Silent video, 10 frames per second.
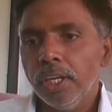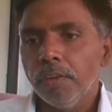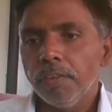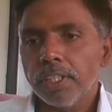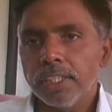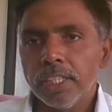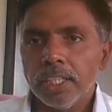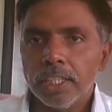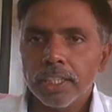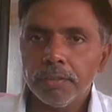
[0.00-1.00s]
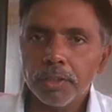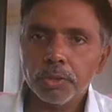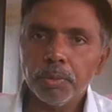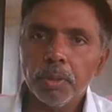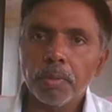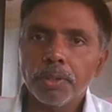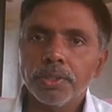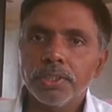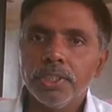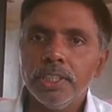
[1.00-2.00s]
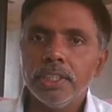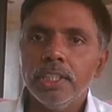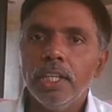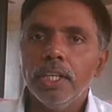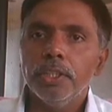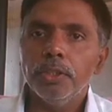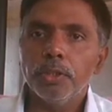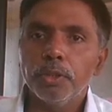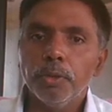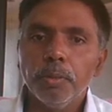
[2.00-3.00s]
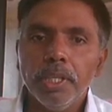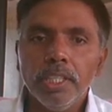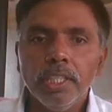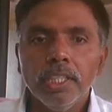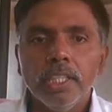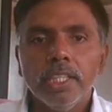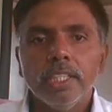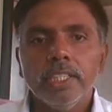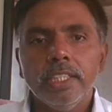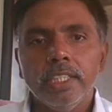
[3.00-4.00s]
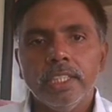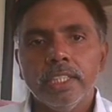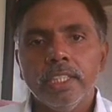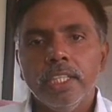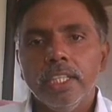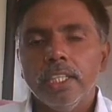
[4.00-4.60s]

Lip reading: for the reversible process is dou Q by T.